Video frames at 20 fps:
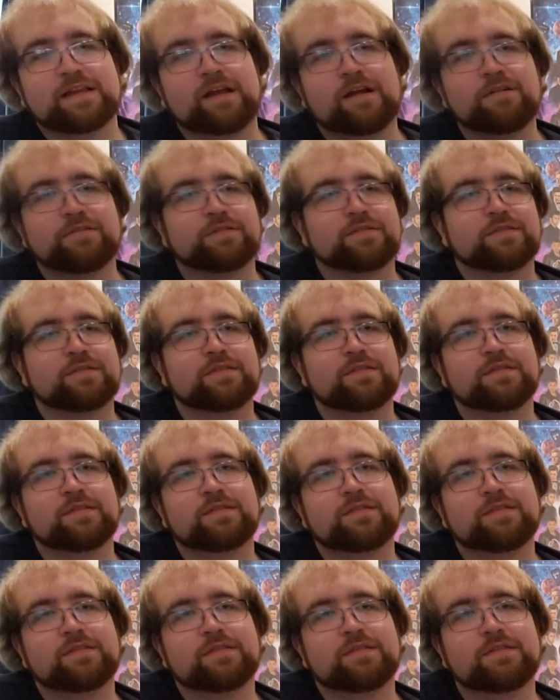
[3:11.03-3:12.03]
oh.
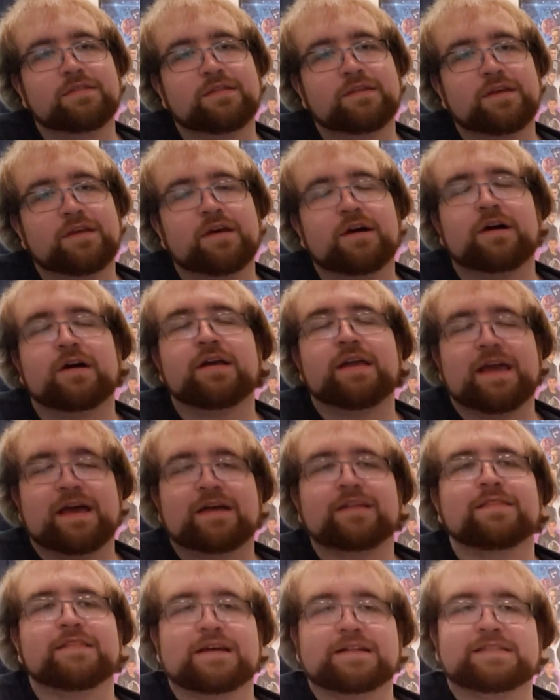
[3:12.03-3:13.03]
Oh, yeah,
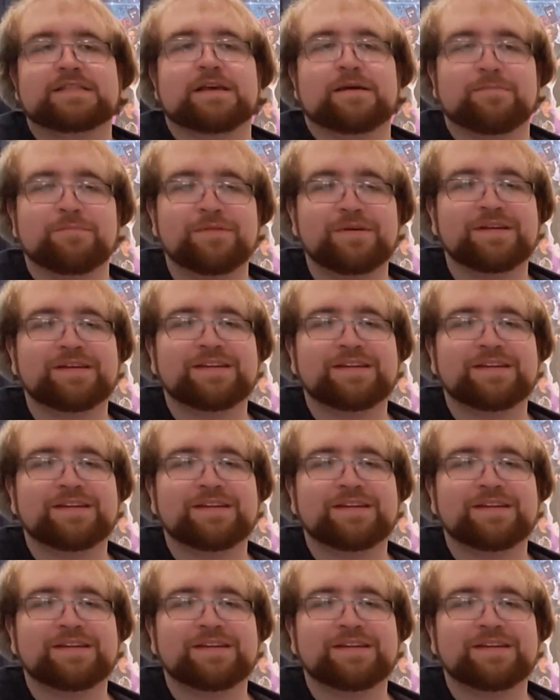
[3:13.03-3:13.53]
that's him.